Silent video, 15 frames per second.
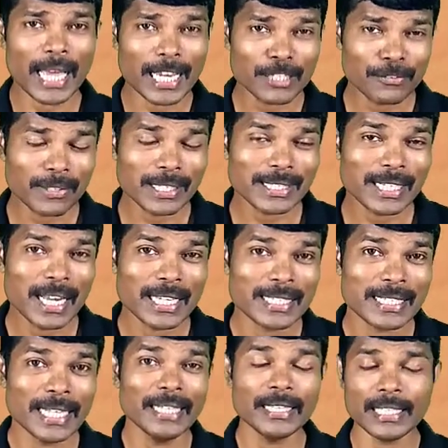as far as class
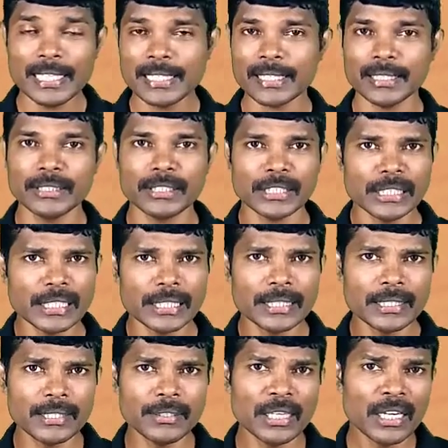10th is
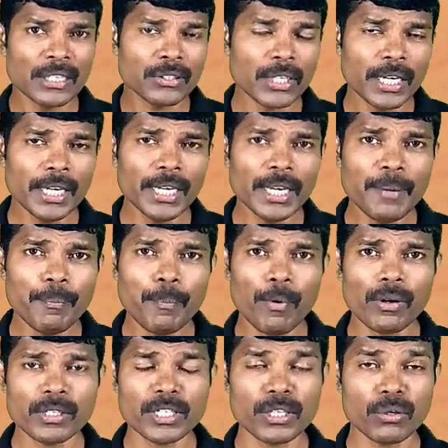concerned, 3
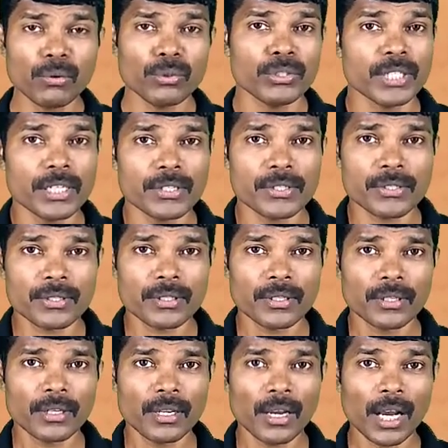important questions
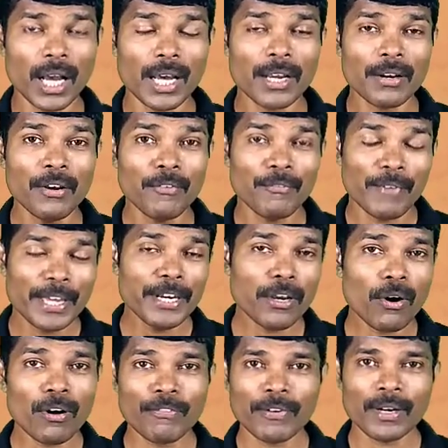are very
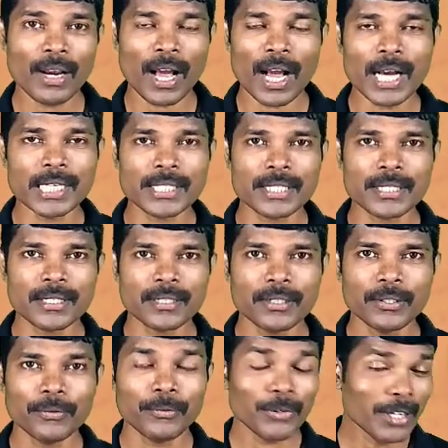often asked.
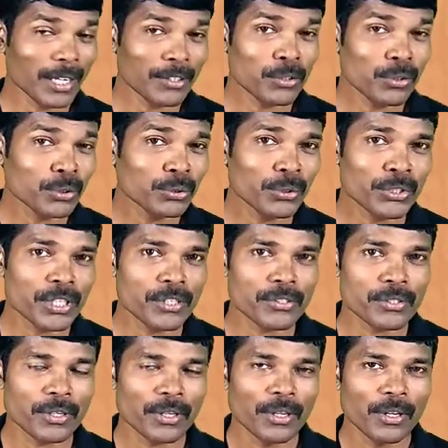What are those
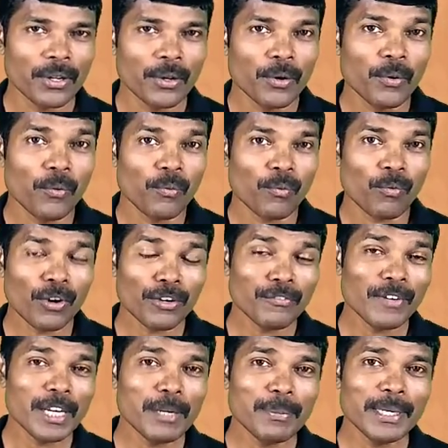questions? What
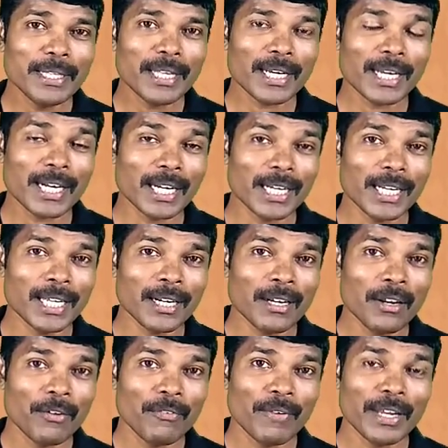will be the
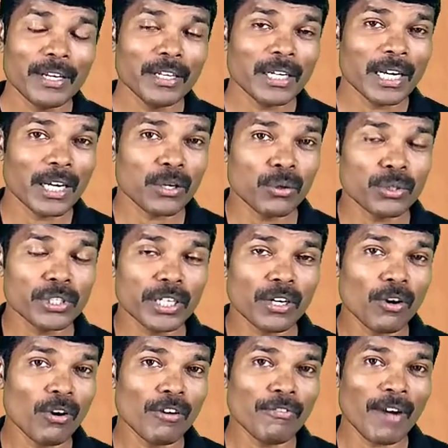color when corrosion
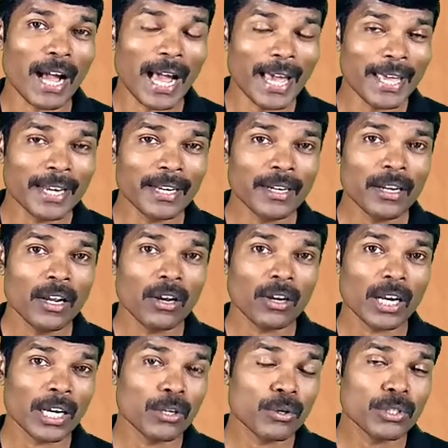of iron,
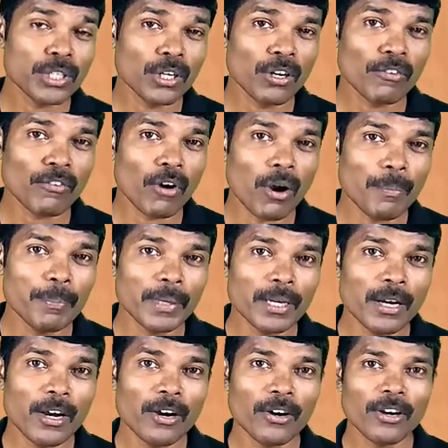corrosion of copper
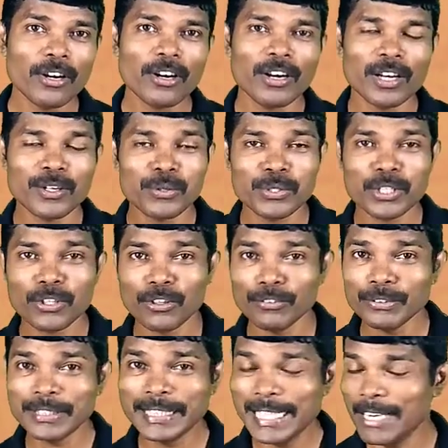or corrosion of
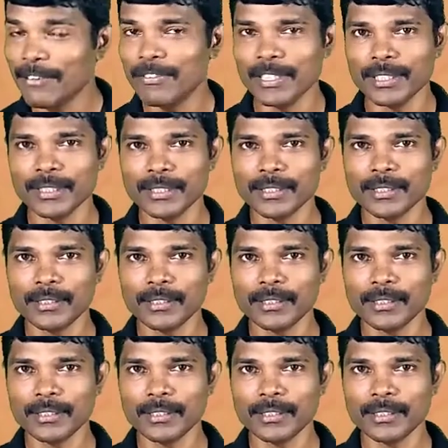silver?